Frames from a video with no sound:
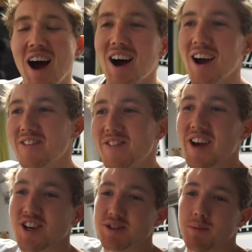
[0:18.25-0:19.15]
I
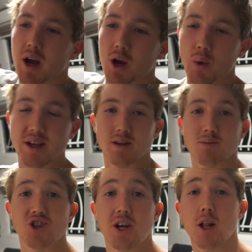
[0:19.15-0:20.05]
finished my quiz on
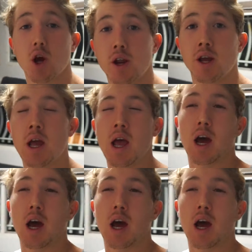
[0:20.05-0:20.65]
machine learning.